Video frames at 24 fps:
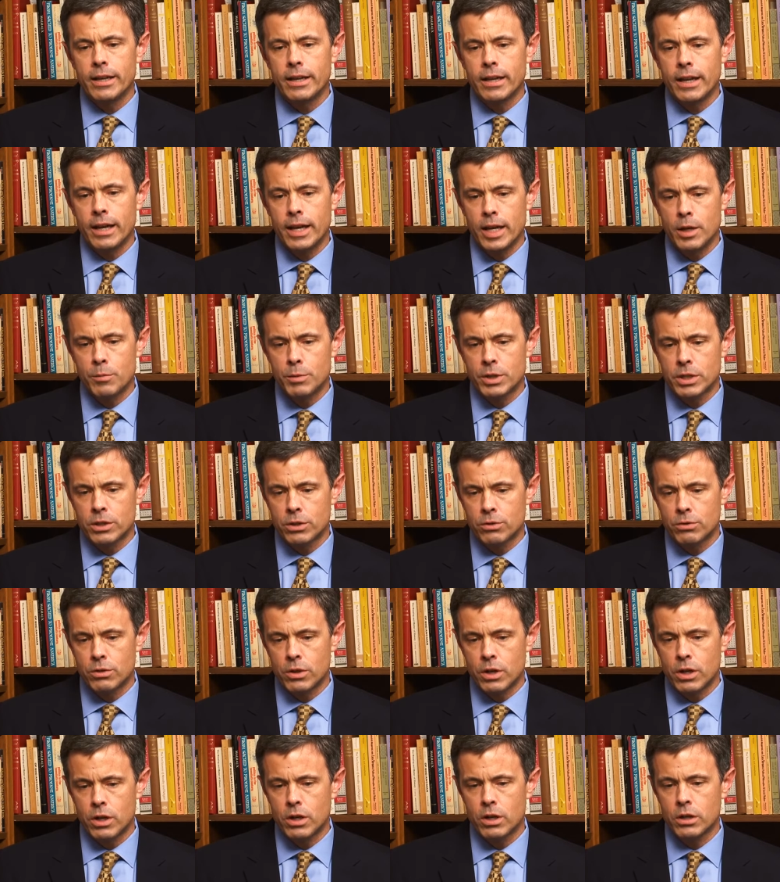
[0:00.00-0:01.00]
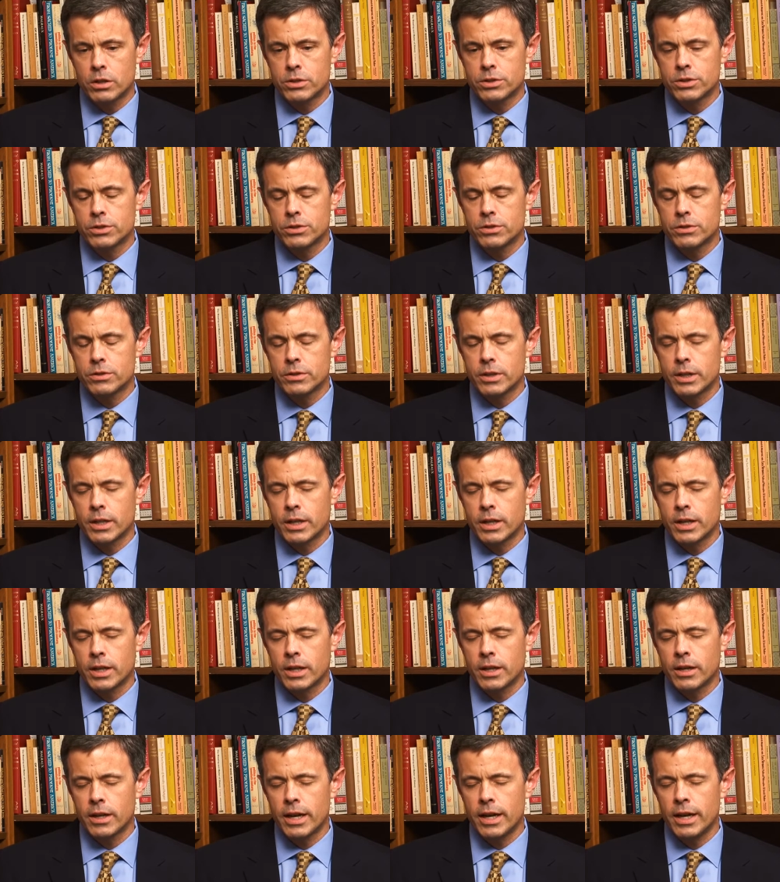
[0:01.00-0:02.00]
came across
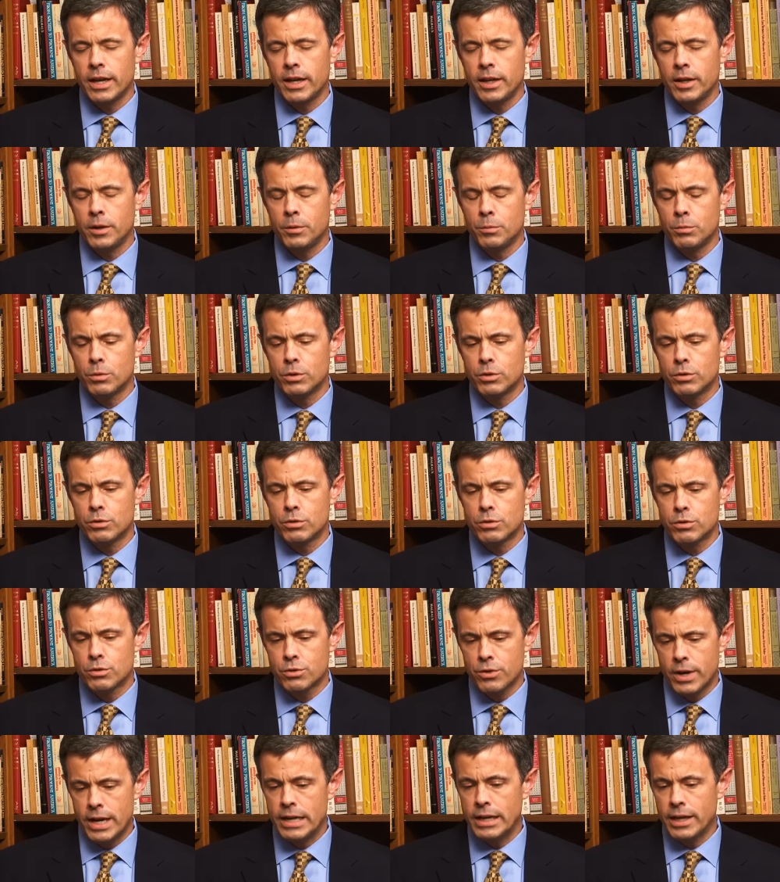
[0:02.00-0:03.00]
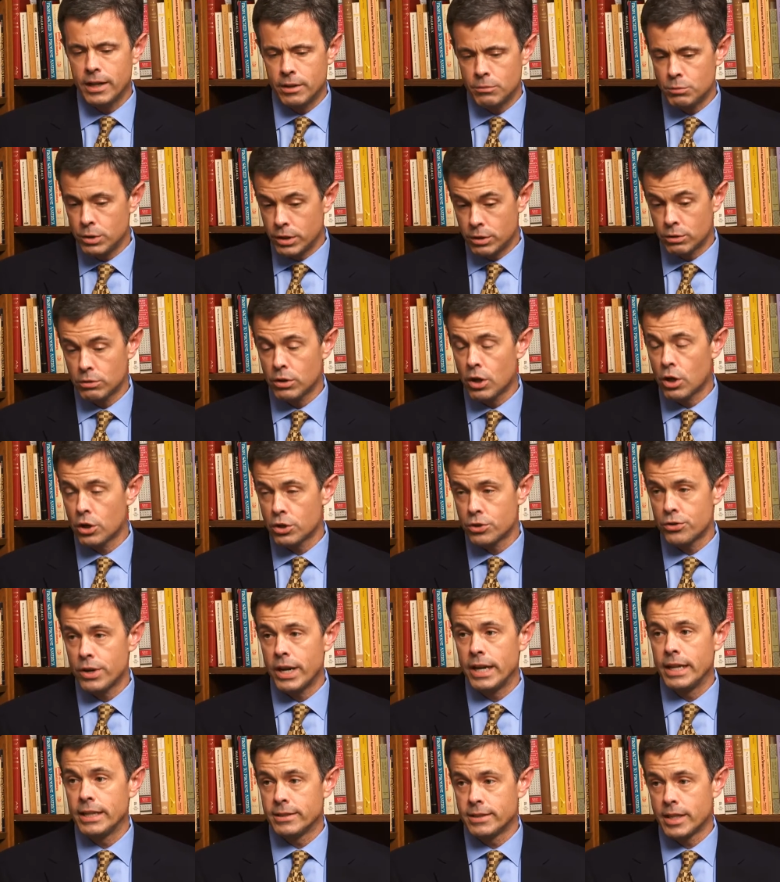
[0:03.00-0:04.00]
a year-long
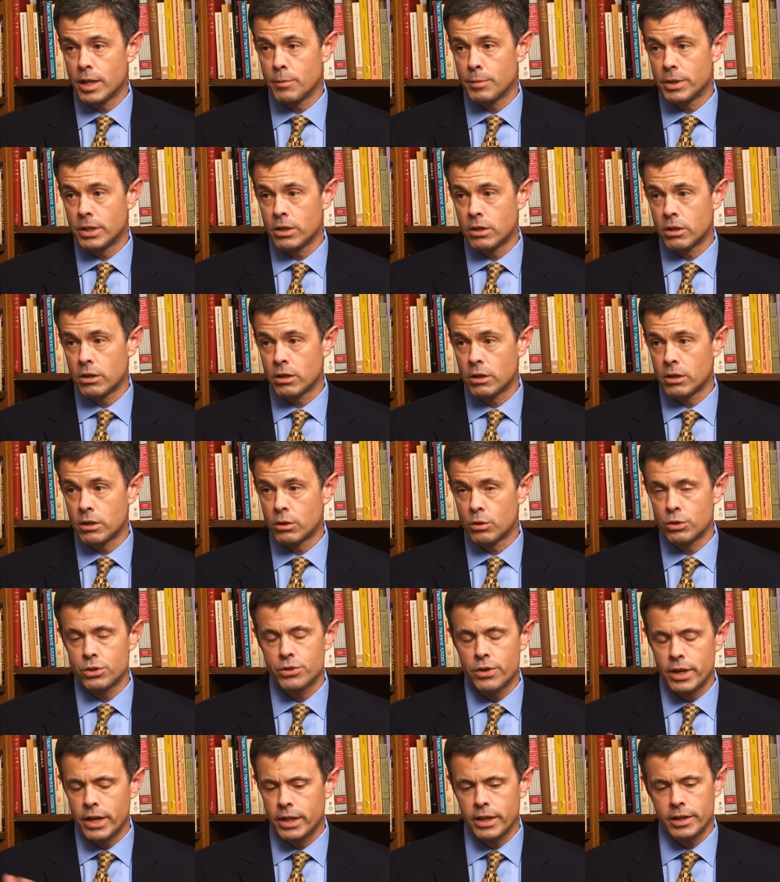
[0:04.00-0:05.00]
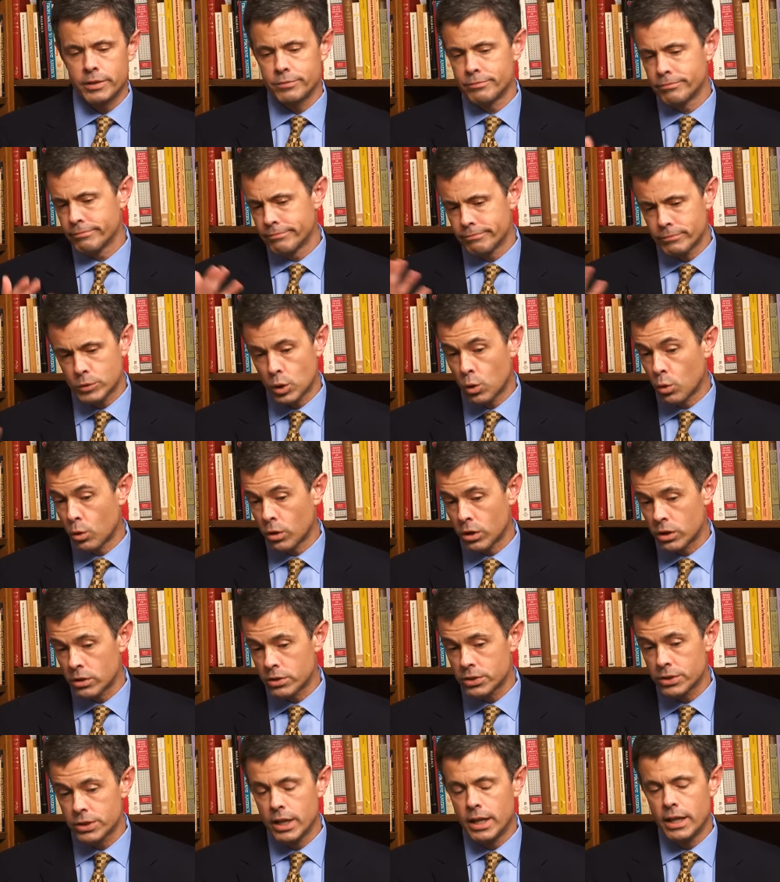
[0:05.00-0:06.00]
training seminar or training
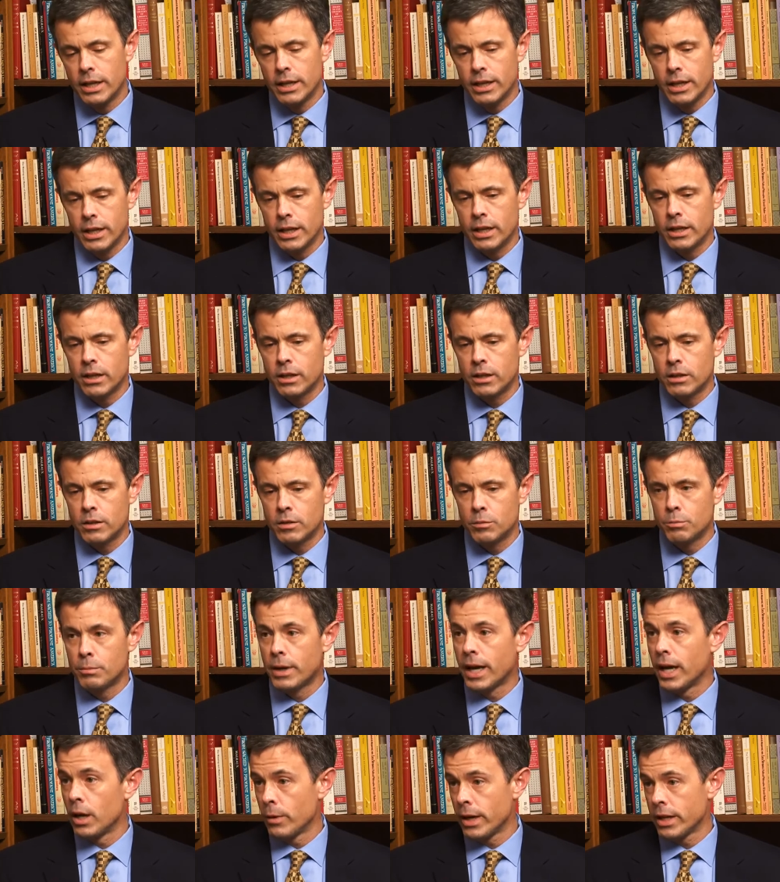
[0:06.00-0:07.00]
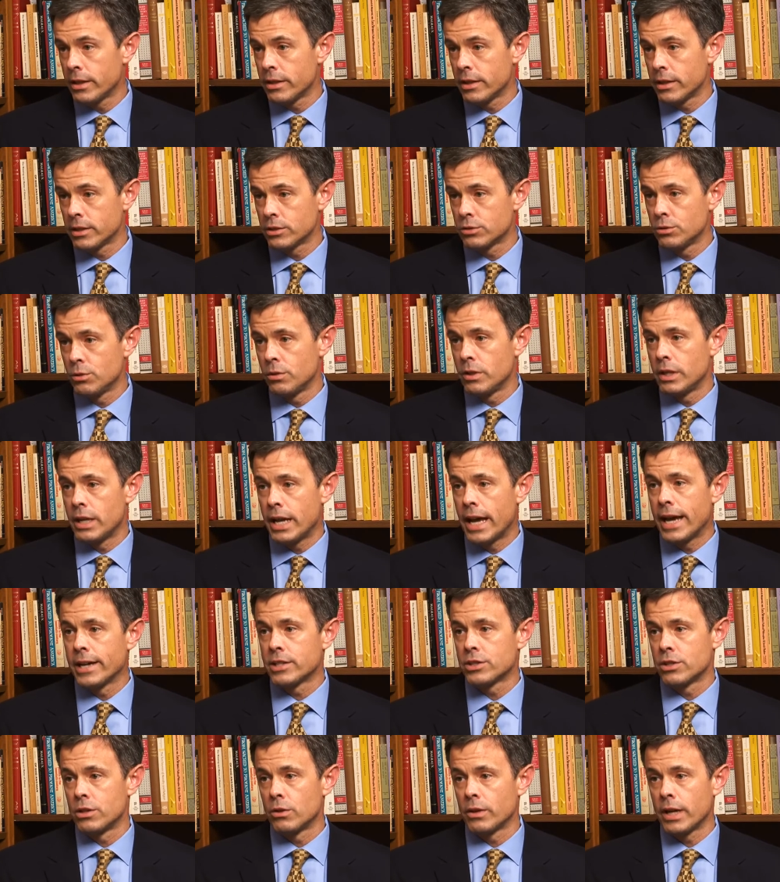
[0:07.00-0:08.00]
course in bioethics through the
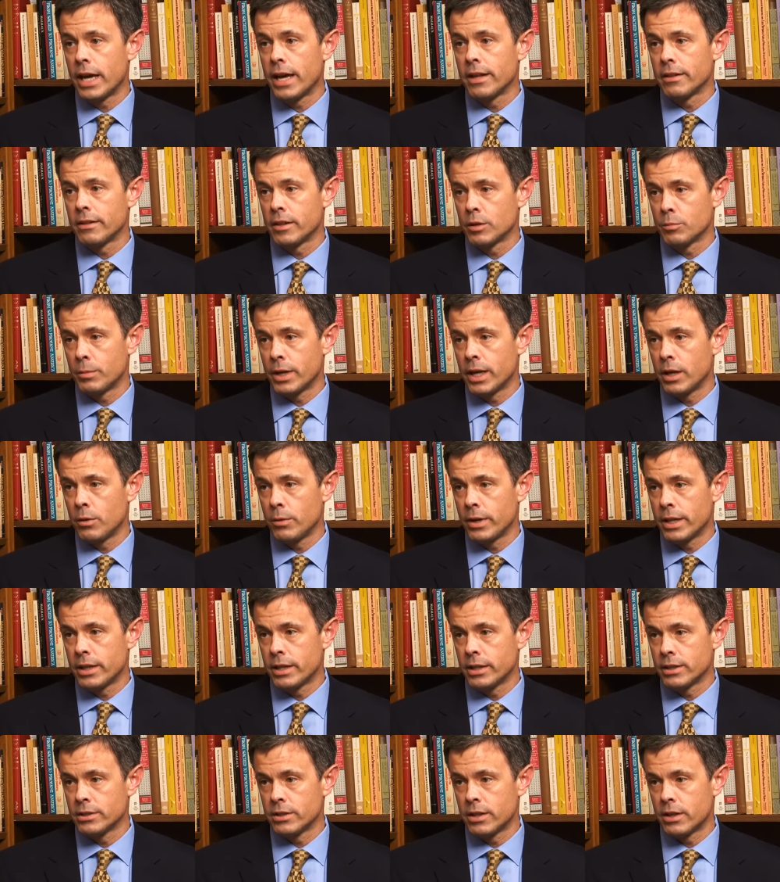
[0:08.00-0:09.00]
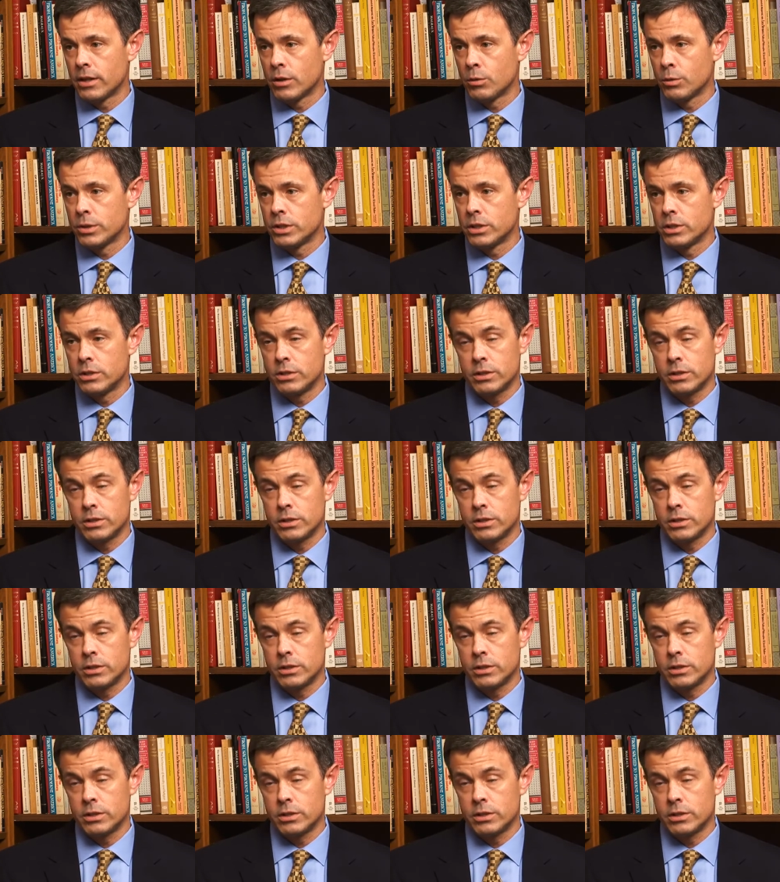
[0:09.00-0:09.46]
National Catholic Bioethics Center, which is